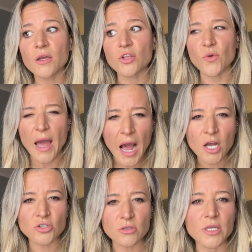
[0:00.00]
you
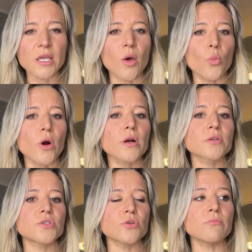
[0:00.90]
actually can
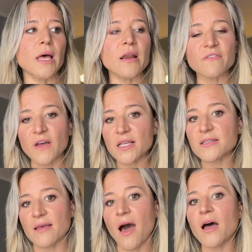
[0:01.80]
work to
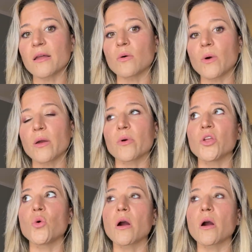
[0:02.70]
manifest that in a way where you